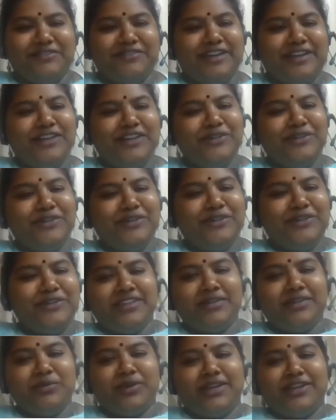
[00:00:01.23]
A very good
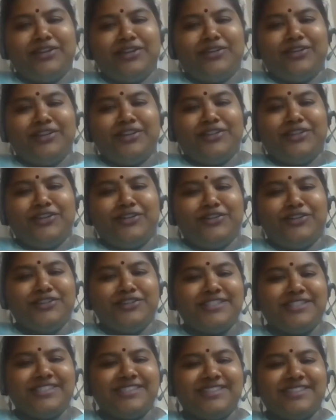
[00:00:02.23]
evening, one and all in the
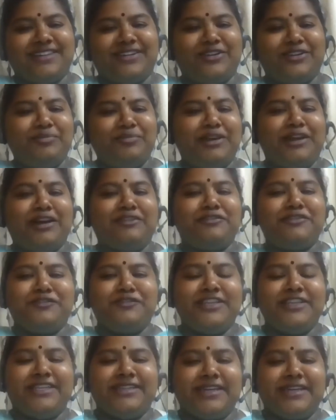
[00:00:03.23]
audience. On behalf of
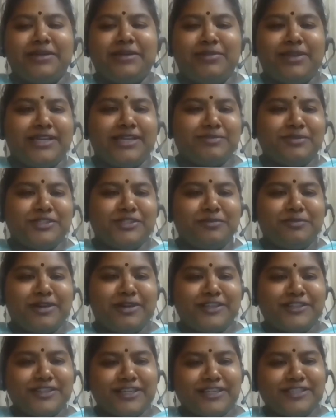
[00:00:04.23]
the entire PlasmaGen
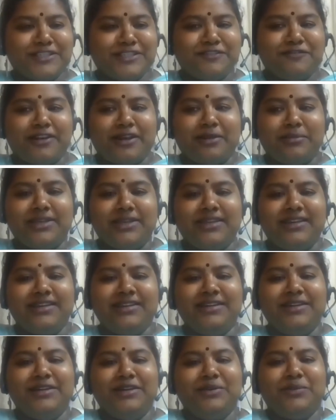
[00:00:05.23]
BioSciences family,
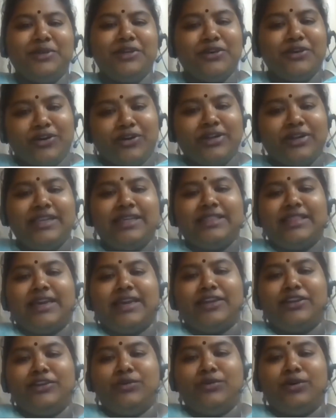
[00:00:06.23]
we cordially
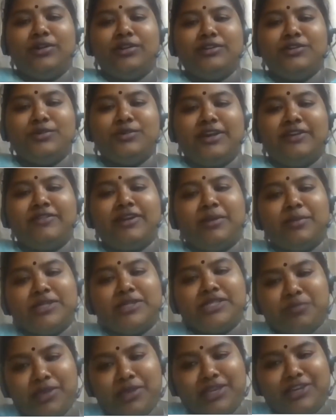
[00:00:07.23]
thank you all to have come
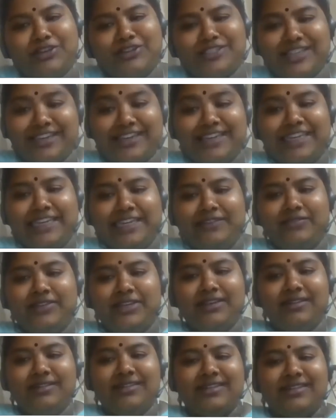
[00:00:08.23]
and spent your Sunday
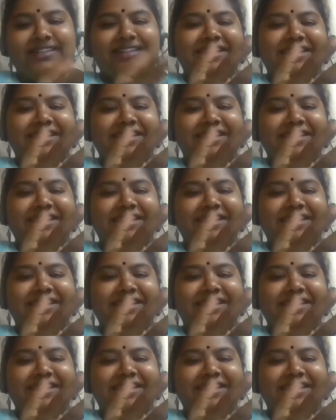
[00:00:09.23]
evening.